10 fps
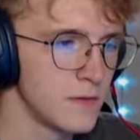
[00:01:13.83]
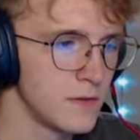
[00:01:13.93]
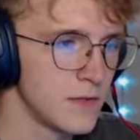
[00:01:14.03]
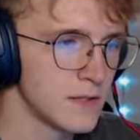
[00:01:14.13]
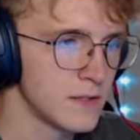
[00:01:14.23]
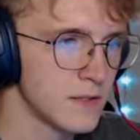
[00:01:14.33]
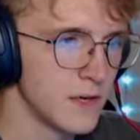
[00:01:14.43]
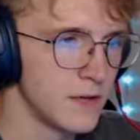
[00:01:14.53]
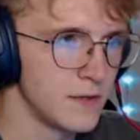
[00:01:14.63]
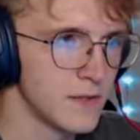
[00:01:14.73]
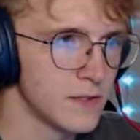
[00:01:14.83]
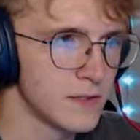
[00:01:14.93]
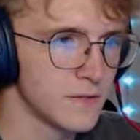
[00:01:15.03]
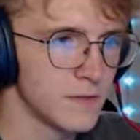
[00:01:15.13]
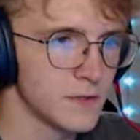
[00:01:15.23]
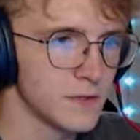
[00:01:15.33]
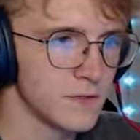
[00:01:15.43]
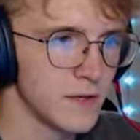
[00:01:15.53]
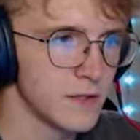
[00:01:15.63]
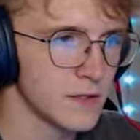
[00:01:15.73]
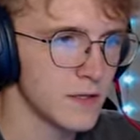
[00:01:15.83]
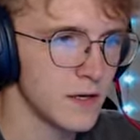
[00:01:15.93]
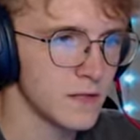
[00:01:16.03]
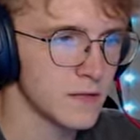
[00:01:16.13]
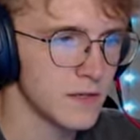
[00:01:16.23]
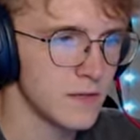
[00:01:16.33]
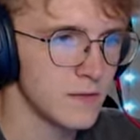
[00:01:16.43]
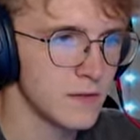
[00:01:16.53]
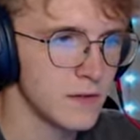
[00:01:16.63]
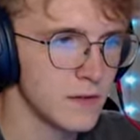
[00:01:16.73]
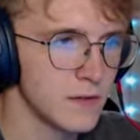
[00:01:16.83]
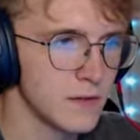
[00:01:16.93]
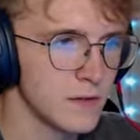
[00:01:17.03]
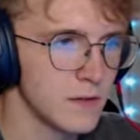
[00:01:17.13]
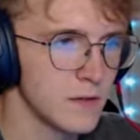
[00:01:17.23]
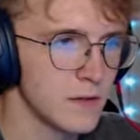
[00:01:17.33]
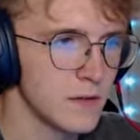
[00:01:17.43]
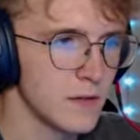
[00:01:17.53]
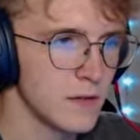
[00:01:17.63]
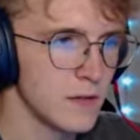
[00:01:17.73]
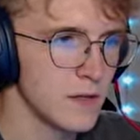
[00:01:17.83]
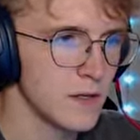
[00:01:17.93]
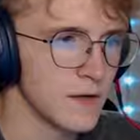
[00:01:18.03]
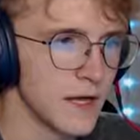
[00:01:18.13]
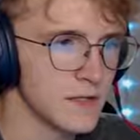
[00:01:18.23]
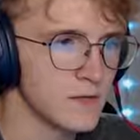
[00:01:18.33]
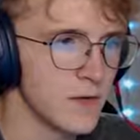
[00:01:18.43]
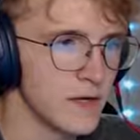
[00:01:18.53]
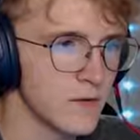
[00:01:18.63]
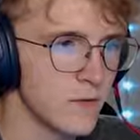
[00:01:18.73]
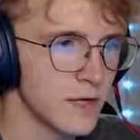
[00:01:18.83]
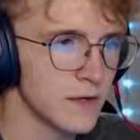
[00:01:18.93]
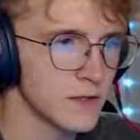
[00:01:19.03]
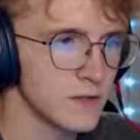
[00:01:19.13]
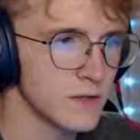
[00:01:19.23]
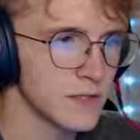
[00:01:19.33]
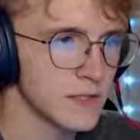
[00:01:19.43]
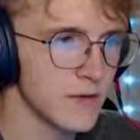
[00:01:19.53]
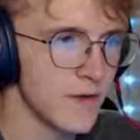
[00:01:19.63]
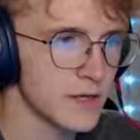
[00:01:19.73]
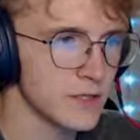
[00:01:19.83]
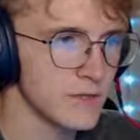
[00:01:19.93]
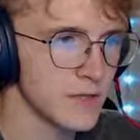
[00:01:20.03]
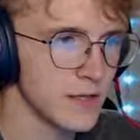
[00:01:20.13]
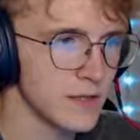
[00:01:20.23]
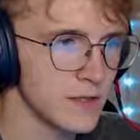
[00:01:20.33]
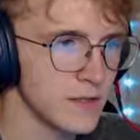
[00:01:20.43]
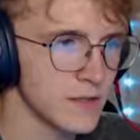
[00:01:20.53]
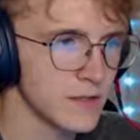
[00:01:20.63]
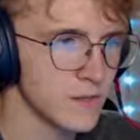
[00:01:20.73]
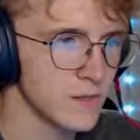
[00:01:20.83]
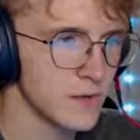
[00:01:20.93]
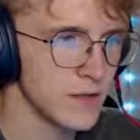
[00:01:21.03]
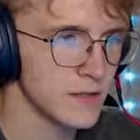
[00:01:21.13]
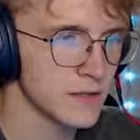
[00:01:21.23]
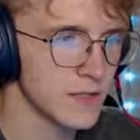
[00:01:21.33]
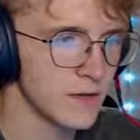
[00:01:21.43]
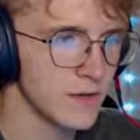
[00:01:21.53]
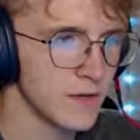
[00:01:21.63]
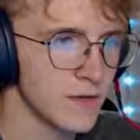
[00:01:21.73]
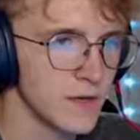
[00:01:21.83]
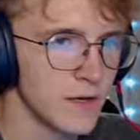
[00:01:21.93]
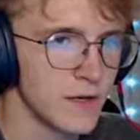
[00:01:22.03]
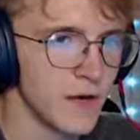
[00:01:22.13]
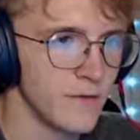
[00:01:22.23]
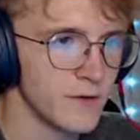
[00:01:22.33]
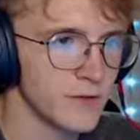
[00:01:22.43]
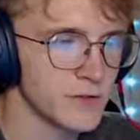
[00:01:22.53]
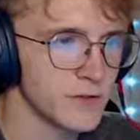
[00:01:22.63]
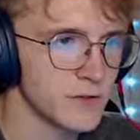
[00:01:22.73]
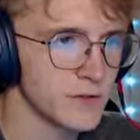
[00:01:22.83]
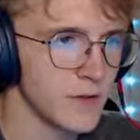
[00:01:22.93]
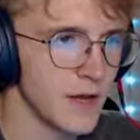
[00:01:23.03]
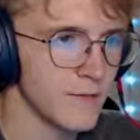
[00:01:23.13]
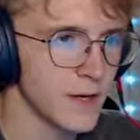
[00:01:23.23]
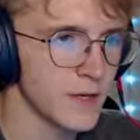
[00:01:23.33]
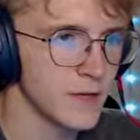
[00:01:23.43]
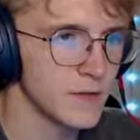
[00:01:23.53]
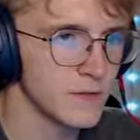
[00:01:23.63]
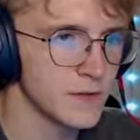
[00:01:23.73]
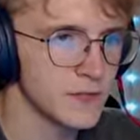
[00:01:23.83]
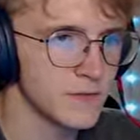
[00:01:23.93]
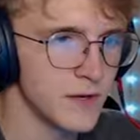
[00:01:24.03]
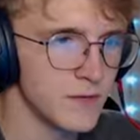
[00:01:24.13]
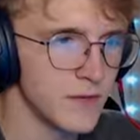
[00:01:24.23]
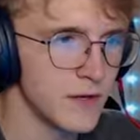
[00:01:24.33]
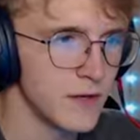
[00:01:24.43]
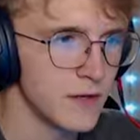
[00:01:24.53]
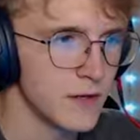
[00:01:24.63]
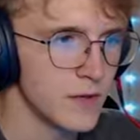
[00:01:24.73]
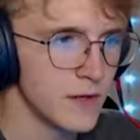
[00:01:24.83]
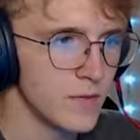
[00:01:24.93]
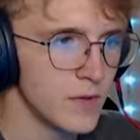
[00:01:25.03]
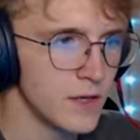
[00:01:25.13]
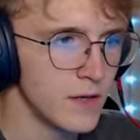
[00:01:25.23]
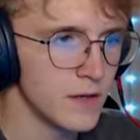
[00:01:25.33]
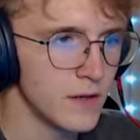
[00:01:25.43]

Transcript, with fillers: That's not new. That's the first one we had, this cotton slime. Okay, it's been a week or two since I've actually played this, I'm gonna be honest. I don't know how many roosters we have back at home, because it's been a bit. But,